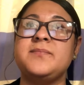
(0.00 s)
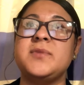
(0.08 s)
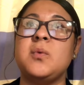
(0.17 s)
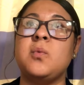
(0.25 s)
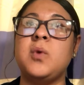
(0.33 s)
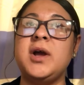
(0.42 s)

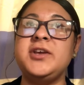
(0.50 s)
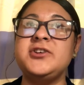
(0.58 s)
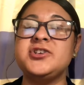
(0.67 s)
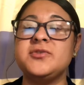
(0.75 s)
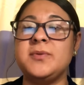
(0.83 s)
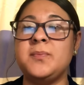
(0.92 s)
What you
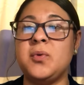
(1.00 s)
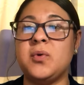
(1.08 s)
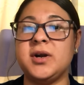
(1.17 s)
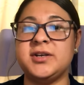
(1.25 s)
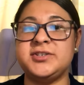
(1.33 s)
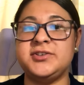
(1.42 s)
should
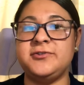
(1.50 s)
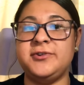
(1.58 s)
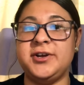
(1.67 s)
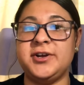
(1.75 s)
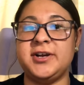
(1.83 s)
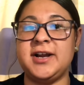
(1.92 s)
report to
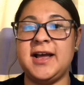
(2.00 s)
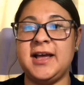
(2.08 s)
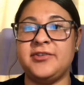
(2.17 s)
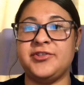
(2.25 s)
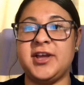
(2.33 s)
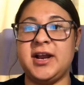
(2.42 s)
your
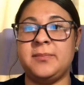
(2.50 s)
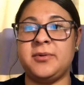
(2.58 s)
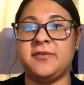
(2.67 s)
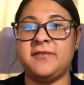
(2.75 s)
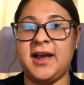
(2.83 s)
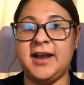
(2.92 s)
healthcare
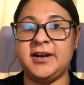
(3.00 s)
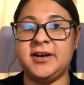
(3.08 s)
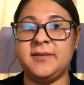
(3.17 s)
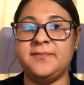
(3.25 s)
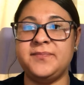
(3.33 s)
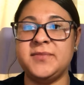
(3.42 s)

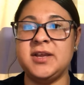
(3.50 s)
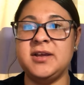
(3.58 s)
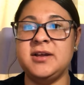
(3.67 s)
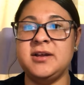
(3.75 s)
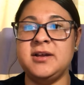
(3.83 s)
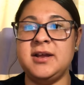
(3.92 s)
provider.
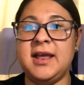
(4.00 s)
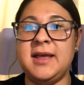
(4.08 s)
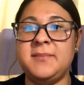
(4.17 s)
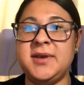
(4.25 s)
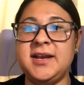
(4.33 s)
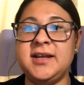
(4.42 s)

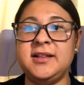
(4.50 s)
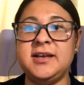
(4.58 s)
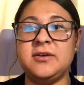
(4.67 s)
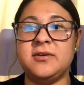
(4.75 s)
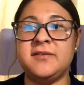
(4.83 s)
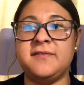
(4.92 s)
Immediately
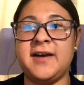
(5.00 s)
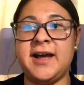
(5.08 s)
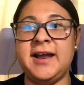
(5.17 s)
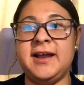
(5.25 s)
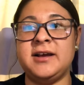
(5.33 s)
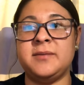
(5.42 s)

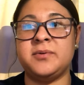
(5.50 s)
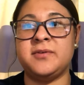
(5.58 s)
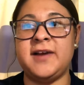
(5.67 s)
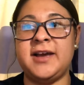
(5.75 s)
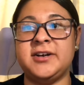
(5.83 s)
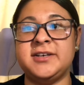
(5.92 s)
notify a
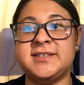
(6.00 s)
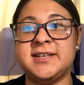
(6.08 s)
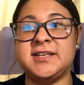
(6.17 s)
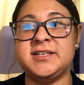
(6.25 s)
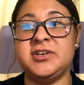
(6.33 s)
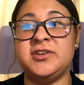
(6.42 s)
provider and
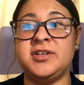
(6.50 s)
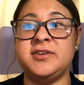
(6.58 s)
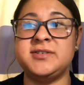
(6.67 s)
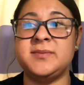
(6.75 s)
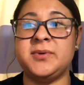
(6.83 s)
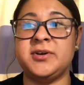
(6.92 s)
discontinue the
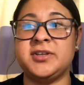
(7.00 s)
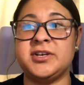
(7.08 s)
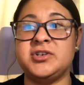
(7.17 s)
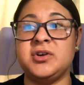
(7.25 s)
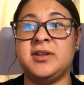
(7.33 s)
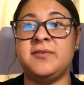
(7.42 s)
use of birth
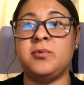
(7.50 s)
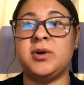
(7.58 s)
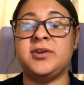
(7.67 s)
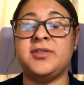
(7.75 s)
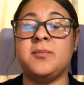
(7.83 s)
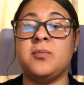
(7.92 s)
control if
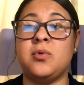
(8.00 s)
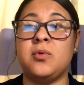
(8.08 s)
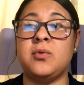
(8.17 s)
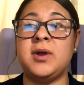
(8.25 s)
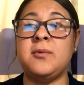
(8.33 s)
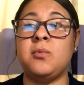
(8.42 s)

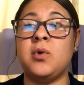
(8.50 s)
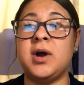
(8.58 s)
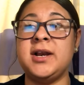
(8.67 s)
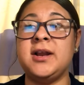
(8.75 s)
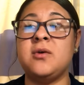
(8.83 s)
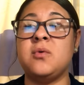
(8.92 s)

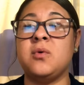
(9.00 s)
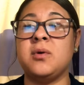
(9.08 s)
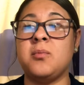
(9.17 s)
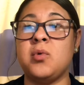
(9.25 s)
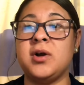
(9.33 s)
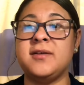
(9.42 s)
one or
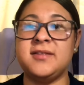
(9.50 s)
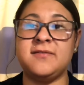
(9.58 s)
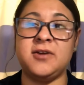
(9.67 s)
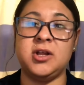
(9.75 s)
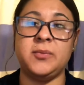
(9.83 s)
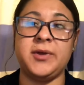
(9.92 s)
more of the
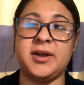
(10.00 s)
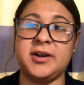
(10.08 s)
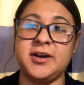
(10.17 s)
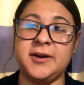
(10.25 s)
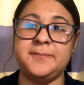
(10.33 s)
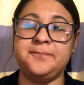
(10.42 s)
following
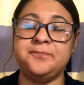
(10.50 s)
occur.